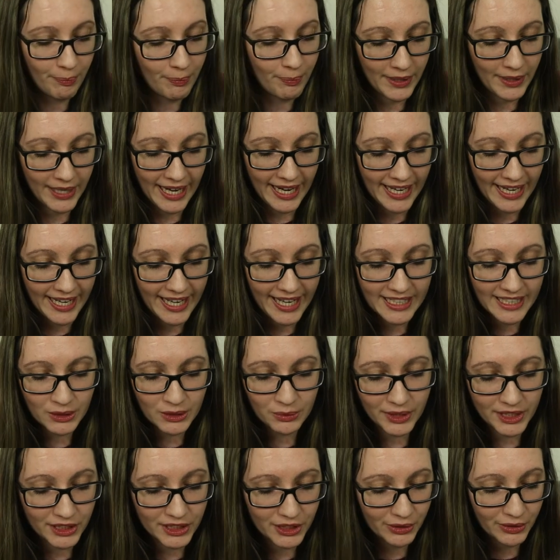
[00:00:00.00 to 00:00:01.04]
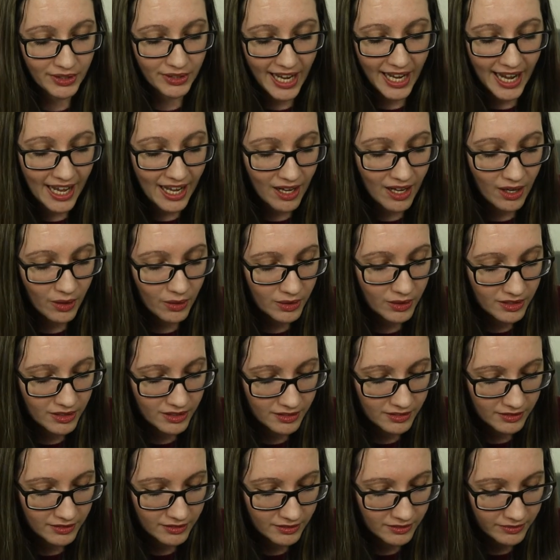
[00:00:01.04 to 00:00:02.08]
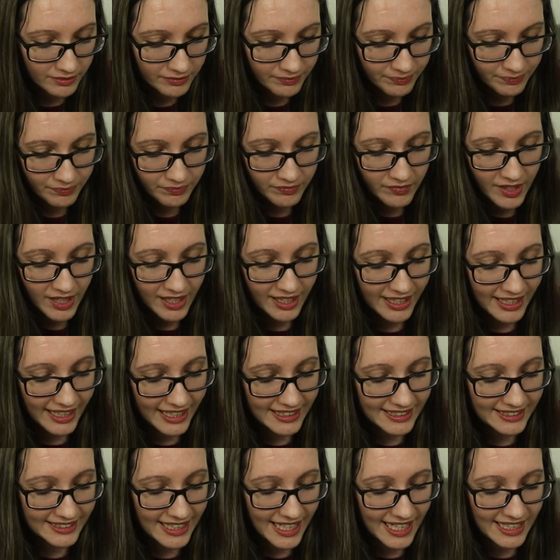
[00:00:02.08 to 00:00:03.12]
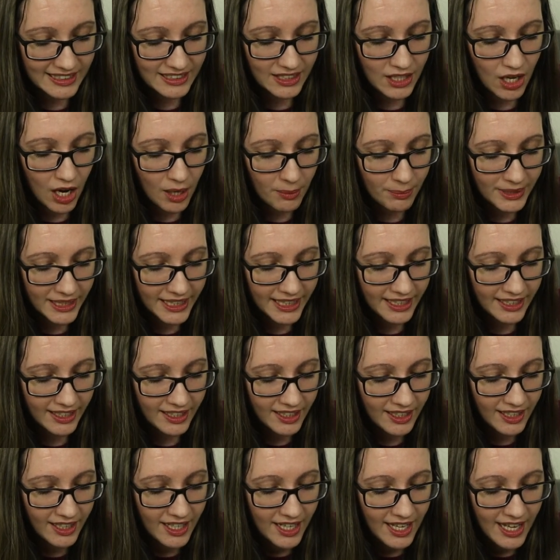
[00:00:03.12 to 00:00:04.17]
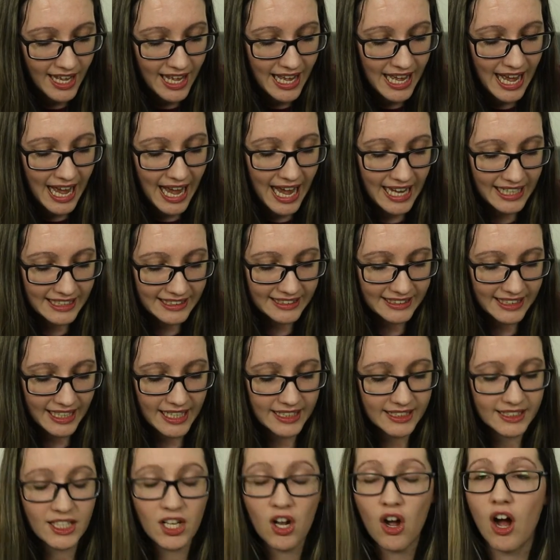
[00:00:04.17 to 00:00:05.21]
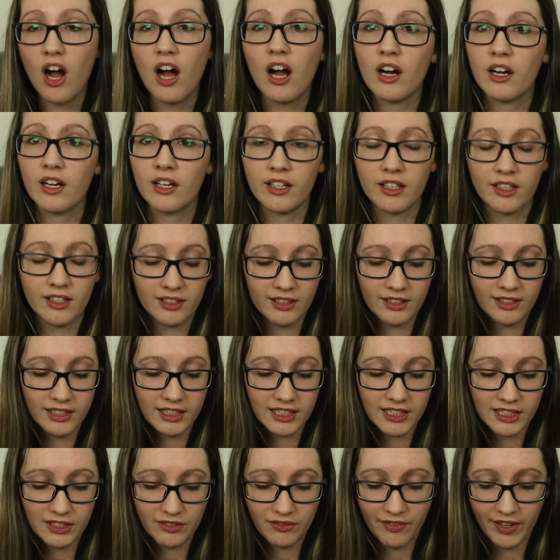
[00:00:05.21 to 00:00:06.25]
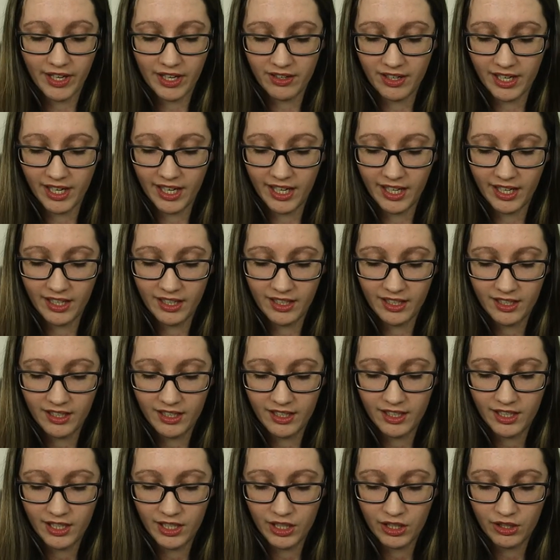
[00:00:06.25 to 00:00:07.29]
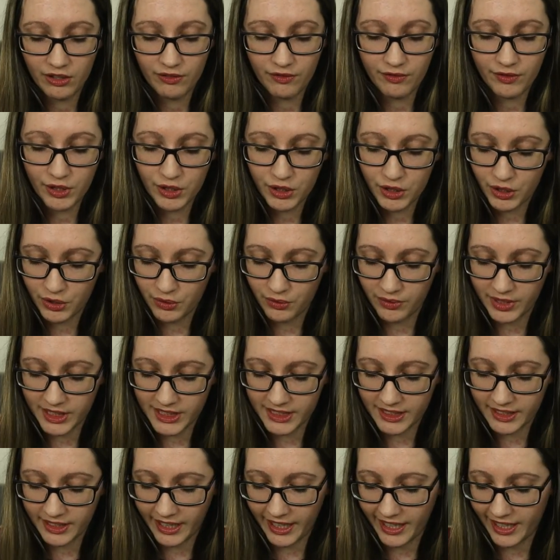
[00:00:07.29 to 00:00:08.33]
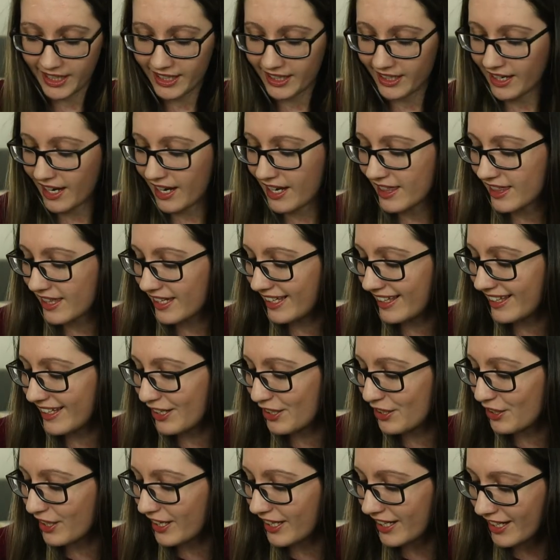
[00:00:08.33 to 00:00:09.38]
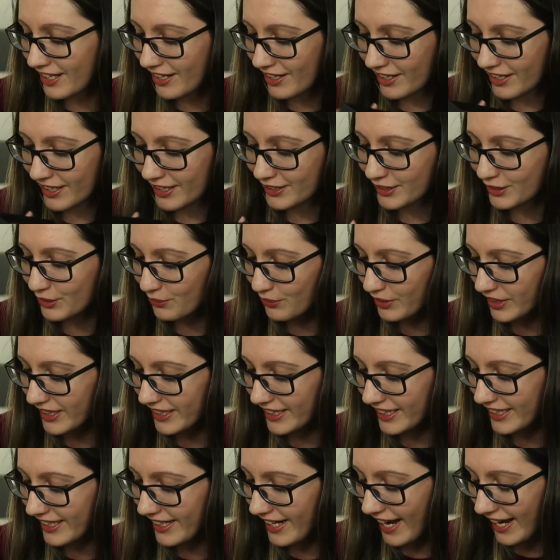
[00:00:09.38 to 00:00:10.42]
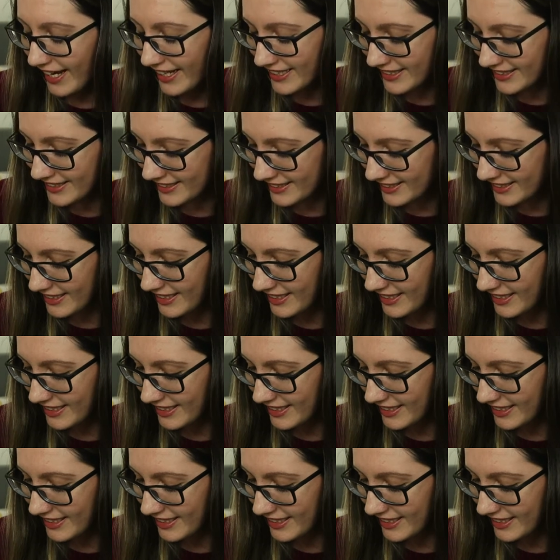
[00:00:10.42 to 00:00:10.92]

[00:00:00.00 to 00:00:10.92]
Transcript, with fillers: but I guess we do now. It says Goblin Access Card. It's very futuristic. I think the credit card is really nice.